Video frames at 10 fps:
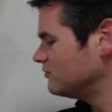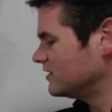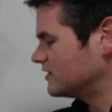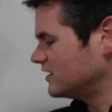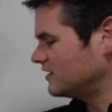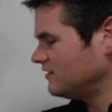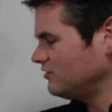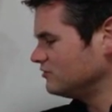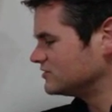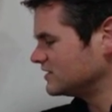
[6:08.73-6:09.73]
with
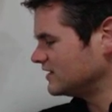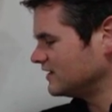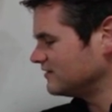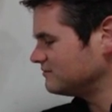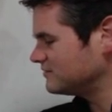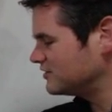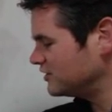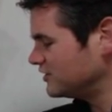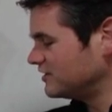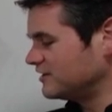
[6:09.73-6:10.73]
using
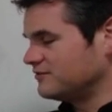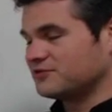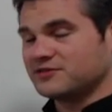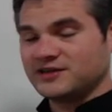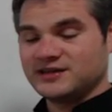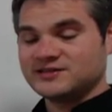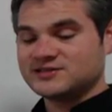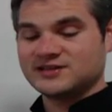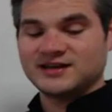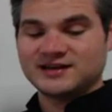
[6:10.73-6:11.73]
could for
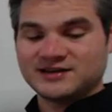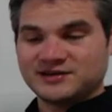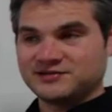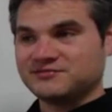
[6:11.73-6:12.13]
things like